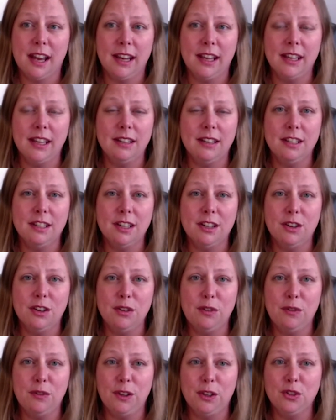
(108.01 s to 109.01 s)
I continue
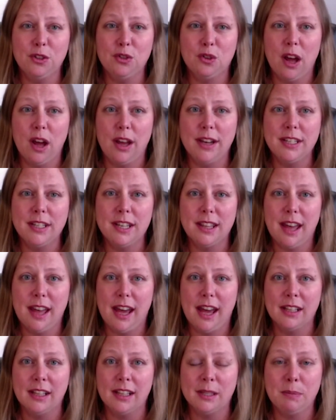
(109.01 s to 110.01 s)
to feel drawn to
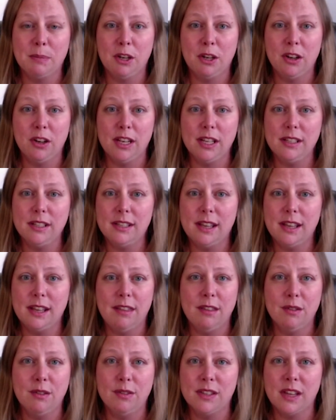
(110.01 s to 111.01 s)
that experience
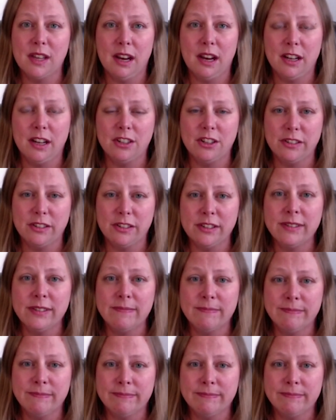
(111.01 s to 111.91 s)
and those connections.